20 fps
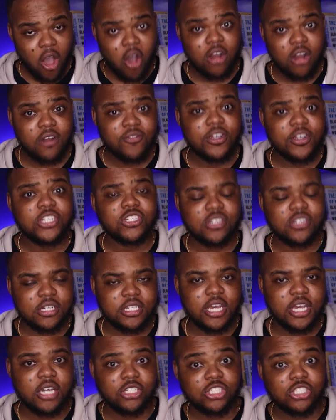artificial
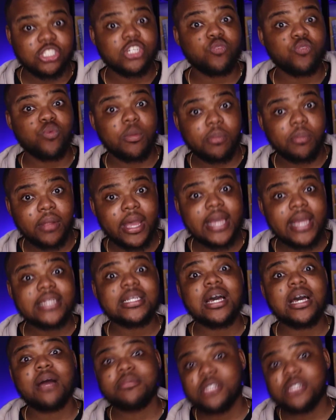intelligence, could
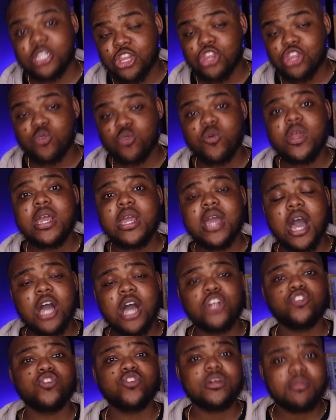replace up to three
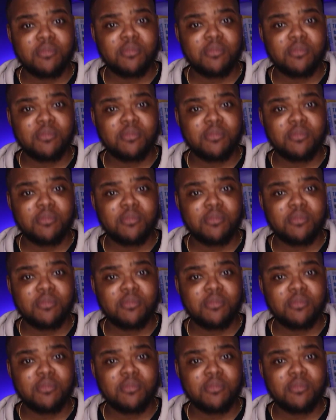hundred